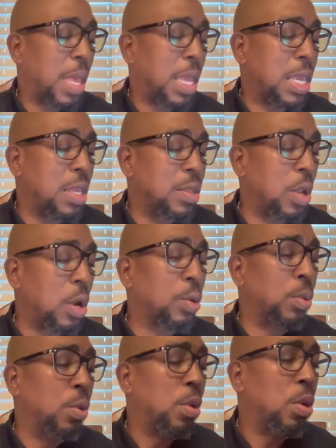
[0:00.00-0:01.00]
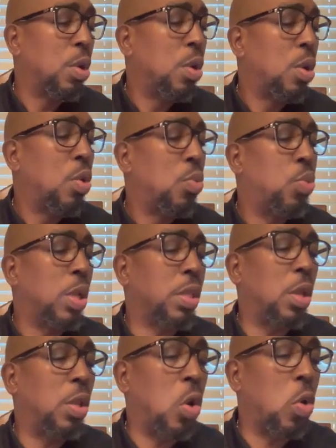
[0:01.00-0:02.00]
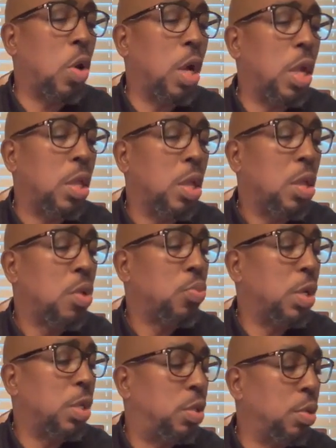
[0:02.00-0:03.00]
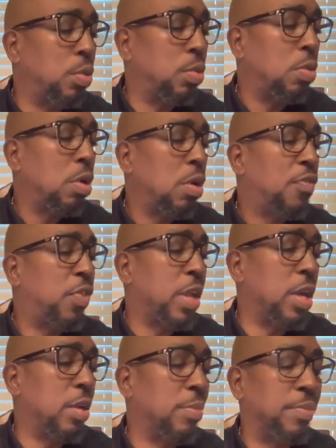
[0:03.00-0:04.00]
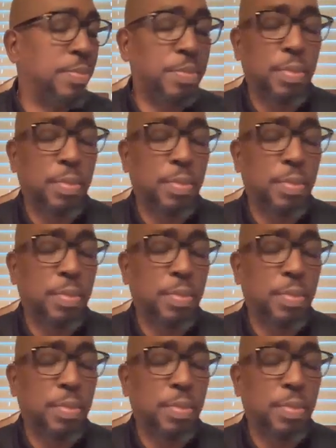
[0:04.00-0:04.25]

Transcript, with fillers: that he know what the Lord would do for him.